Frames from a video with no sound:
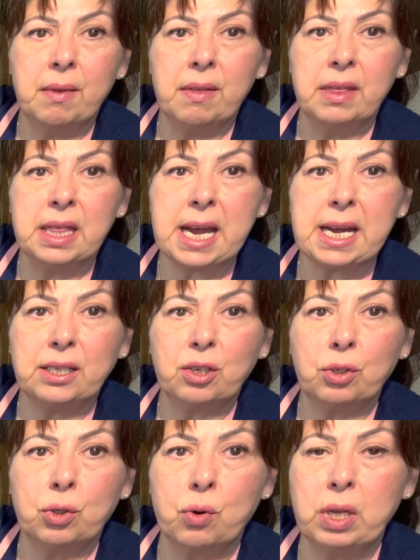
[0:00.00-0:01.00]

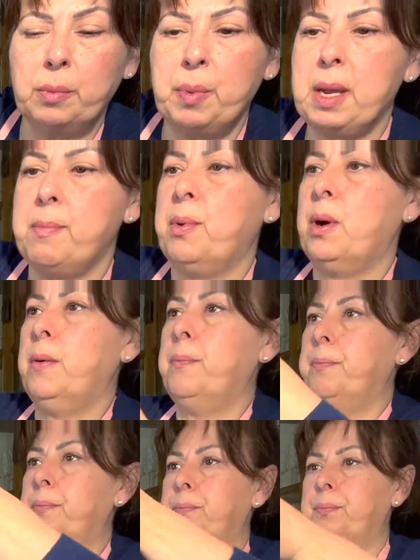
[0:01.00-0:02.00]
that toilet paper.
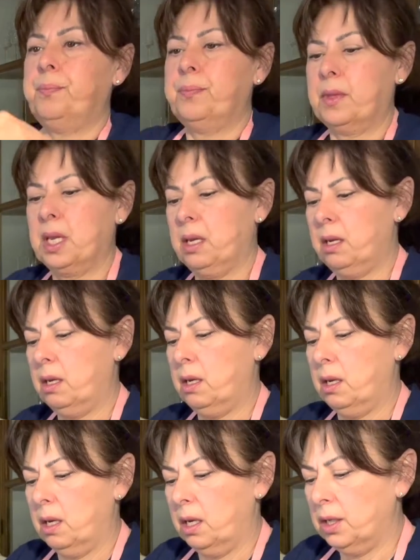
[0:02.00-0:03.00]

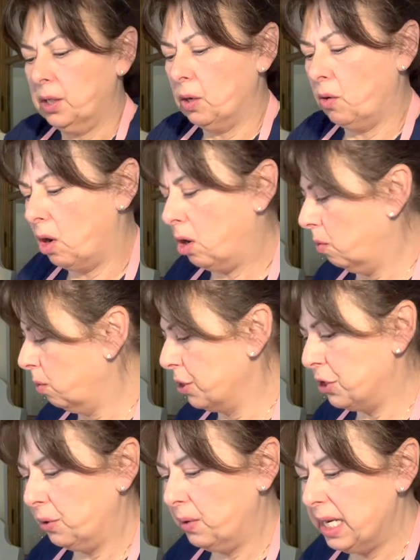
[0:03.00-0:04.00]
So all we're
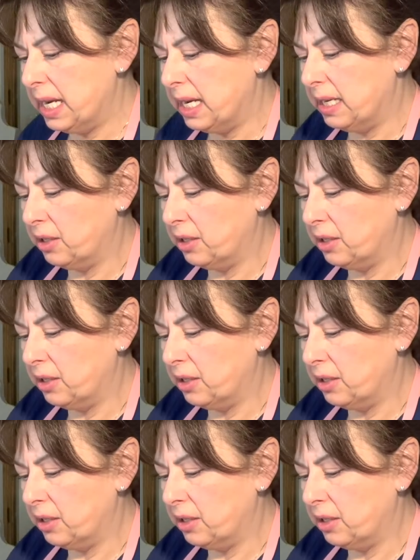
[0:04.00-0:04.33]
doing is